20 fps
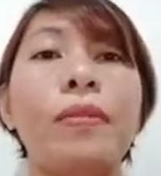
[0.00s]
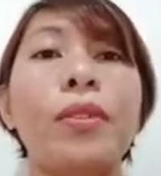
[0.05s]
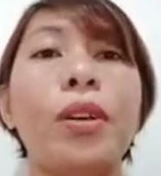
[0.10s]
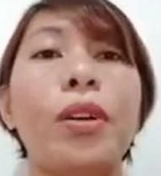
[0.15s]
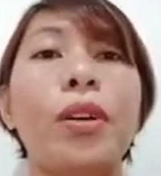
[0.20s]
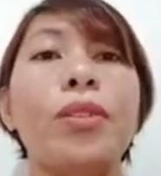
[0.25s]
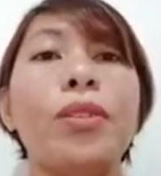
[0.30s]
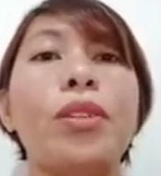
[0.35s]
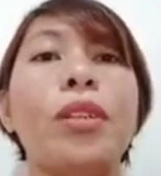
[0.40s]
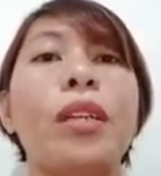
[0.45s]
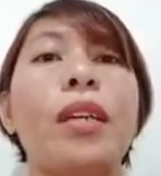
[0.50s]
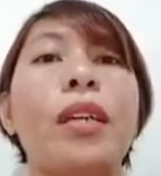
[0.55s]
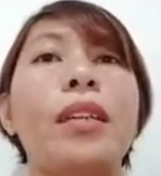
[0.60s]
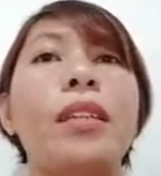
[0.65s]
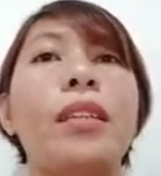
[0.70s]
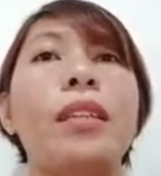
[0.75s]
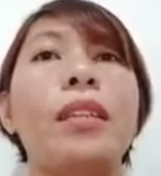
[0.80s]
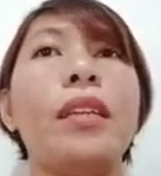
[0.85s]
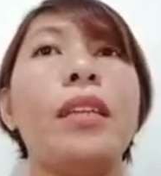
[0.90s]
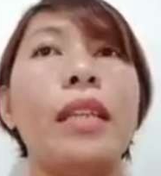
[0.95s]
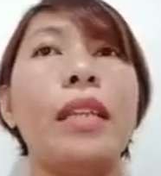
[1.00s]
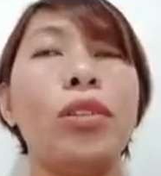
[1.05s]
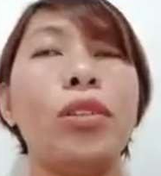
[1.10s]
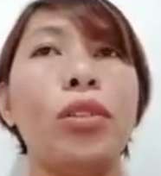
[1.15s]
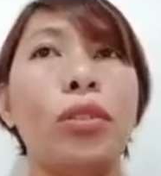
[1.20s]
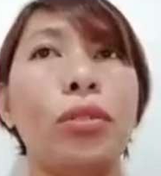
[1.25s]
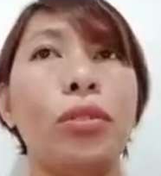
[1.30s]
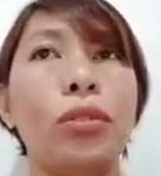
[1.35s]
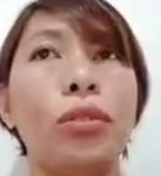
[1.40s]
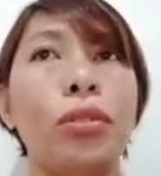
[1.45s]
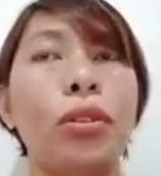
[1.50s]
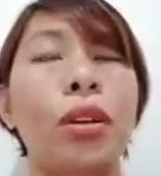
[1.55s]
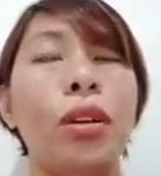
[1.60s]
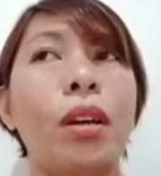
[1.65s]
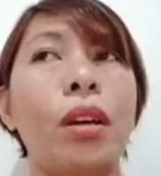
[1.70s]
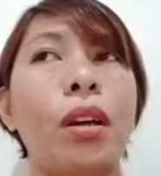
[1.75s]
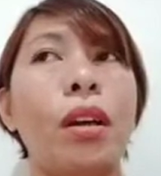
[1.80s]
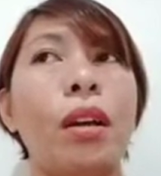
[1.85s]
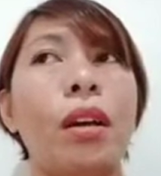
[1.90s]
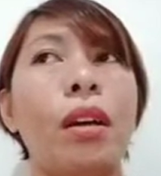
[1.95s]
You also get to
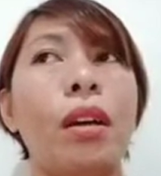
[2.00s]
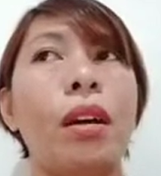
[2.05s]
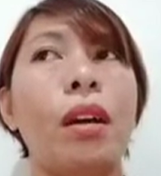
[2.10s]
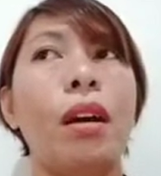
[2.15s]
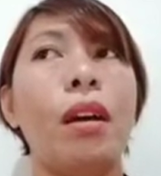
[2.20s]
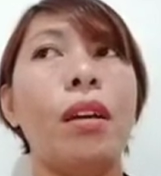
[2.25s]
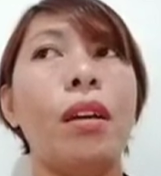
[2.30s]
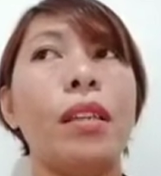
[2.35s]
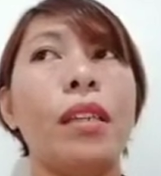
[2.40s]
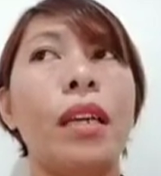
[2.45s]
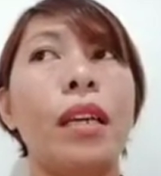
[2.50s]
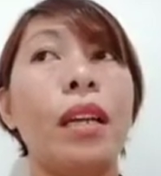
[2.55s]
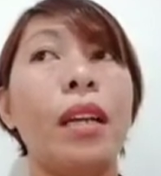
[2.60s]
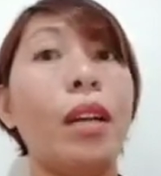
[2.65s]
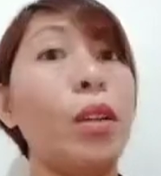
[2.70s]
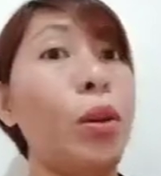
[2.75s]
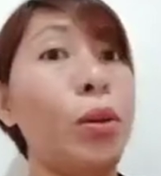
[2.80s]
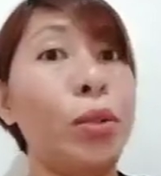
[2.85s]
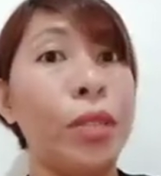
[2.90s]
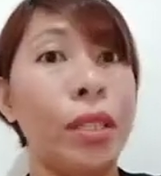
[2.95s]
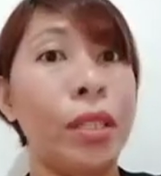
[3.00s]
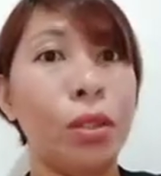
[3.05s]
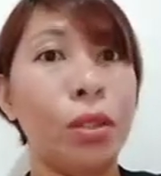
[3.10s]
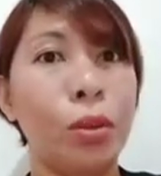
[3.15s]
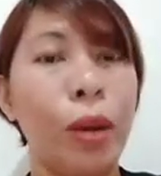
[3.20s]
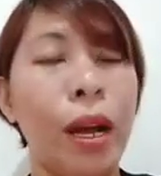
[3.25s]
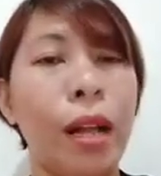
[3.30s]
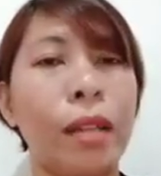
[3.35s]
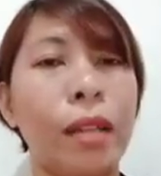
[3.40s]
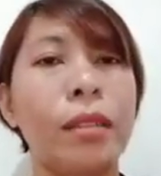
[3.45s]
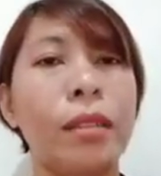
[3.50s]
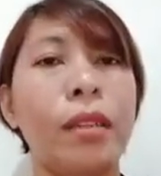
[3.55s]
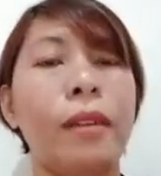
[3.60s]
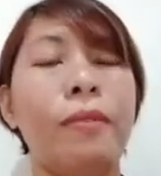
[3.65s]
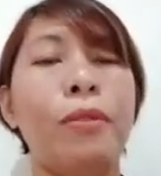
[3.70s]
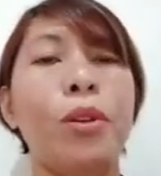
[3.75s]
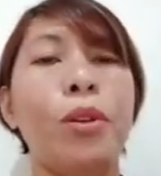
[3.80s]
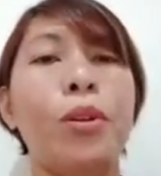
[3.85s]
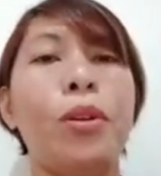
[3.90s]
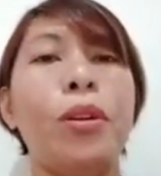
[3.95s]
get a loan as well
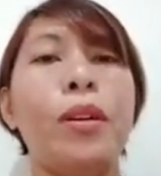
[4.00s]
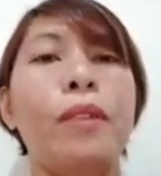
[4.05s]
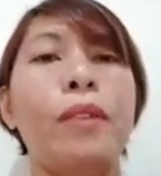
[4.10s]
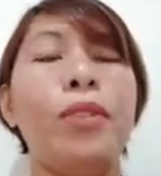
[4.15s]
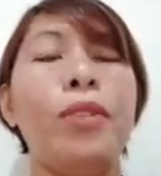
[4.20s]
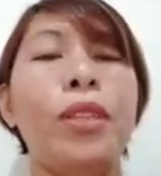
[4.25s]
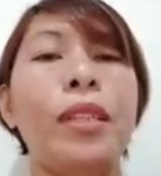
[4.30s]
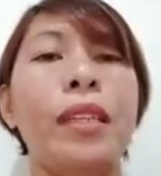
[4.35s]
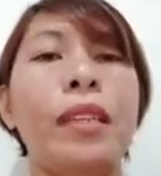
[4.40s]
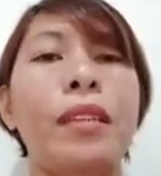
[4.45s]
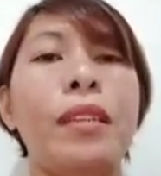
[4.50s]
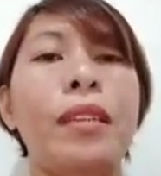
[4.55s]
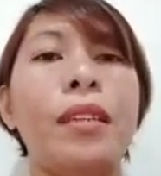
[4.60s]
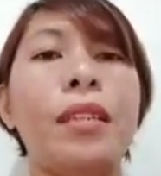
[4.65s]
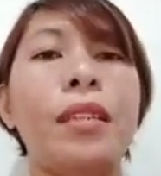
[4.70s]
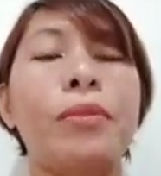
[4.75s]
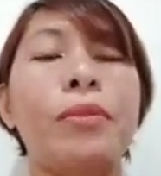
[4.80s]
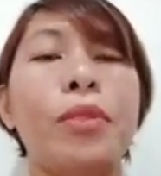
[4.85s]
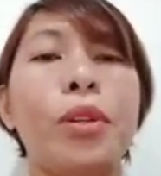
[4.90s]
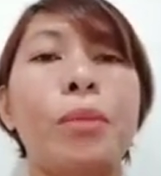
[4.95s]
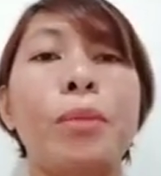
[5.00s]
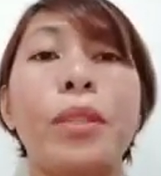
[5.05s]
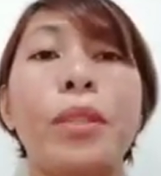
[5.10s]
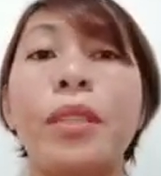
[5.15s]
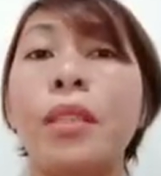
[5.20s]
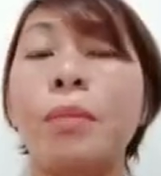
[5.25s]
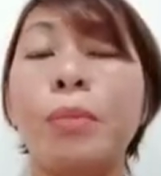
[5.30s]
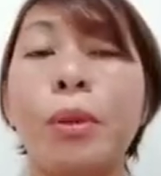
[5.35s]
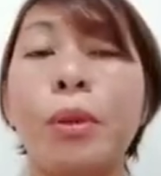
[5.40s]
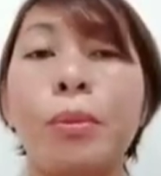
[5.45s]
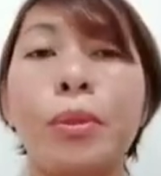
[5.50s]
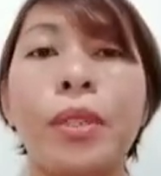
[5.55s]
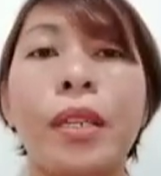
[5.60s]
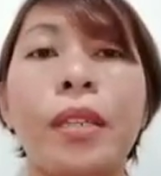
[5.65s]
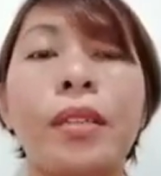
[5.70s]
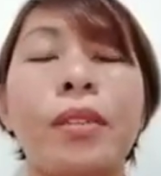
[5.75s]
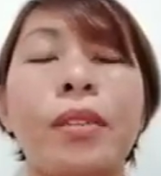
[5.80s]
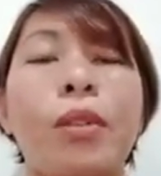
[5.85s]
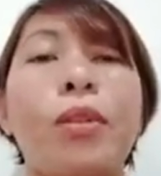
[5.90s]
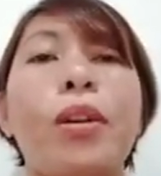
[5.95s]
if you need this for business
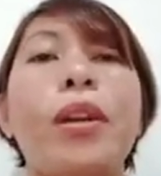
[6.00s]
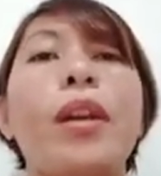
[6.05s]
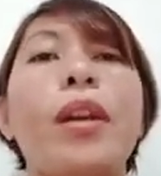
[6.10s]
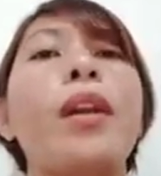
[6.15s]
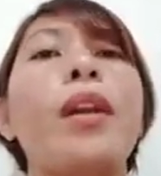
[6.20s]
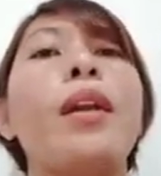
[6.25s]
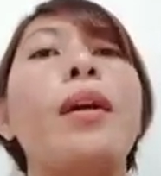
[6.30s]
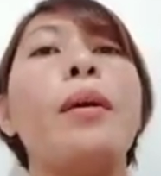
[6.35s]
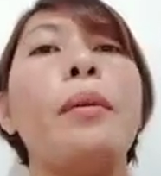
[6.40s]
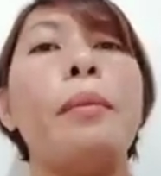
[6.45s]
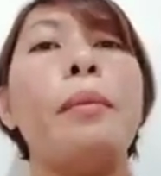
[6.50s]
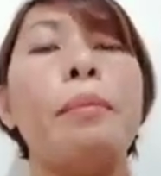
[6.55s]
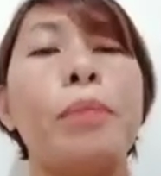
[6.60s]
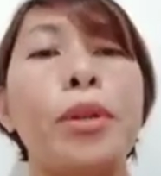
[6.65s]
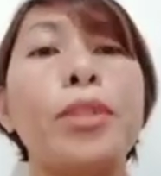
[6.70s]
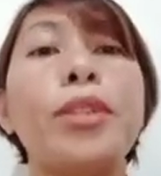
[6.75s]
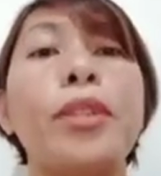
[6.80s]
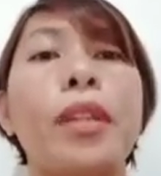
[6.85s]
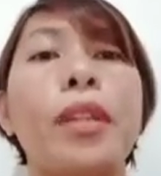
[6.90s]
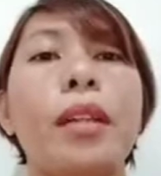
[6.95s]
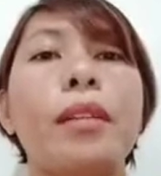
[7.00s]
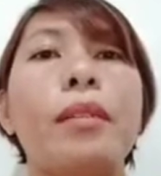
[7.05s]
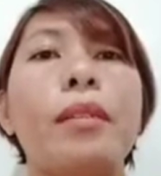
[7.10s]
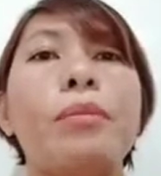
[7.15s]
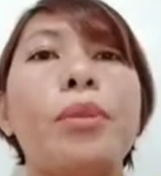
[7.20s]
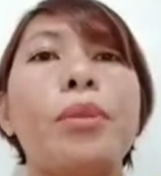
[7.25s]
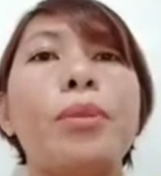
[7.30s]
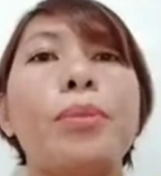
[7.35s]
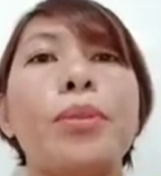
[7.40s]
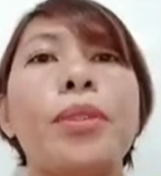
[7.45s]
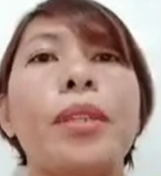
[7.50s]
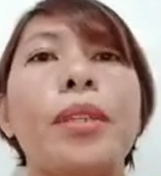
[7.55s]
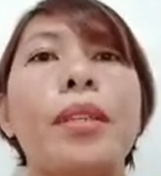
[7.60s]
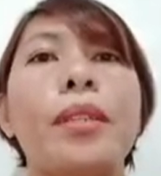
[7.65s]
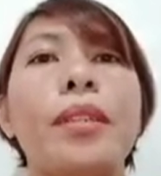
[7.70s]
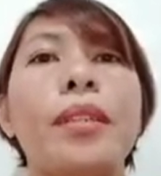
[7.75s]
purposes or personal purposes.